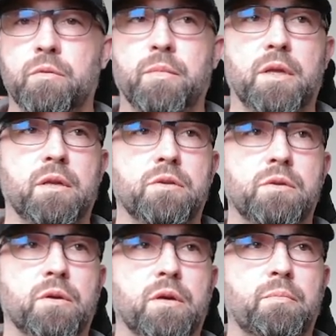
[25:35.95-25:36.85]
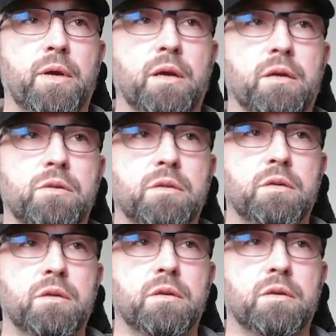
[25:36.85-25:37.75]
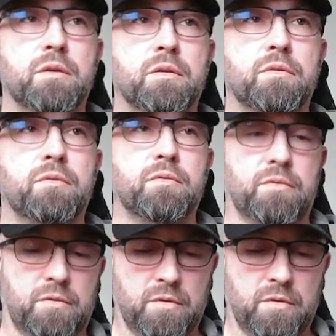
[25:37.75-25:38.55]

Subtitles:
manage NuGet packages.